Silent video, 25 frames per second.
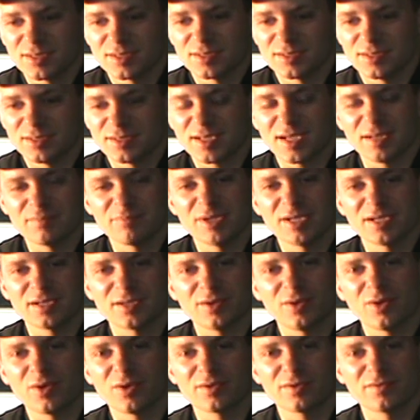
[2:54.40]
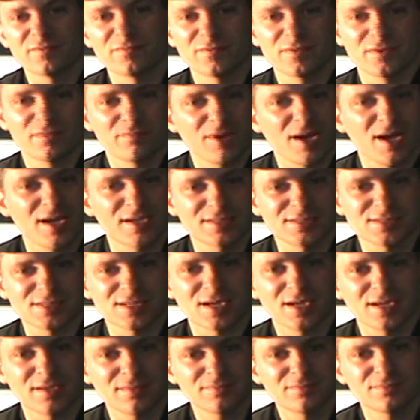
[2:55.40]
you can make it harder for the body
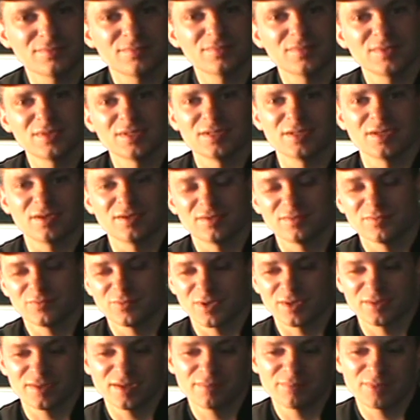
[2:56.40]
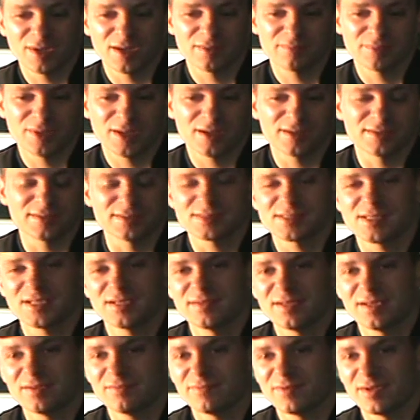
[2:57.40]
shop, you know, where they might have been able to save
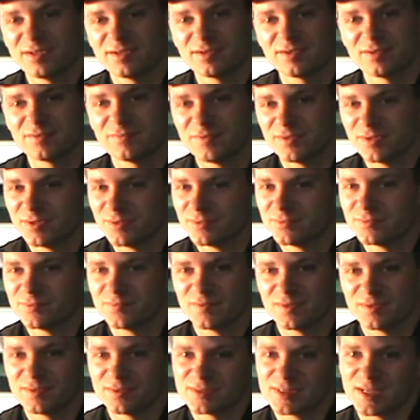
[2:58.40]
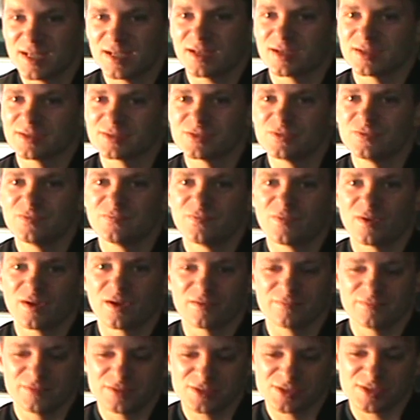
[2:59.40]
that fender if you go taking it too
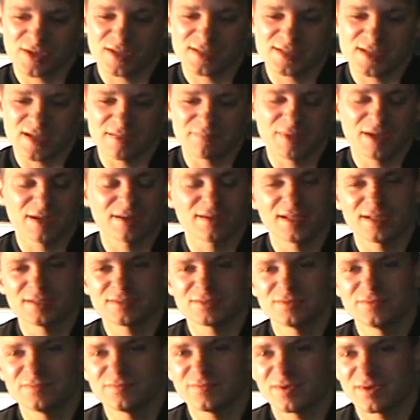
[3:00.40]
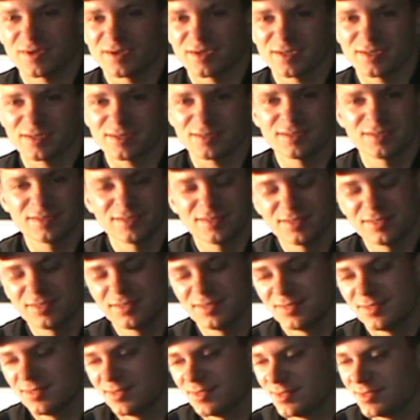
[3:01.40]
far, if you stretch that metal out too far then
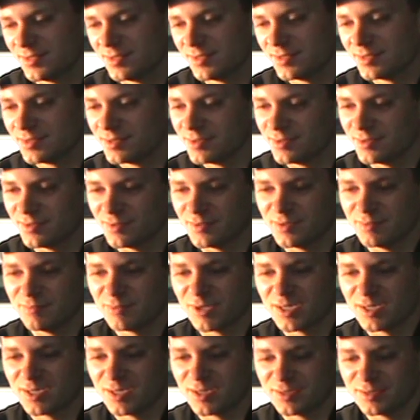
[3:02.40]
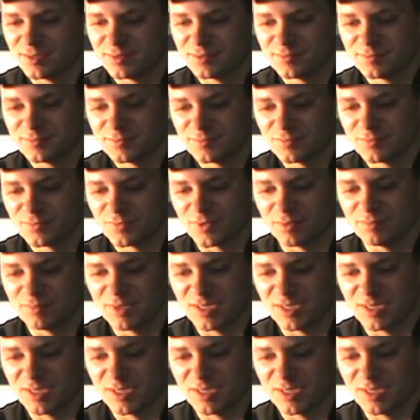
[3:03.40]
you know, they might not want to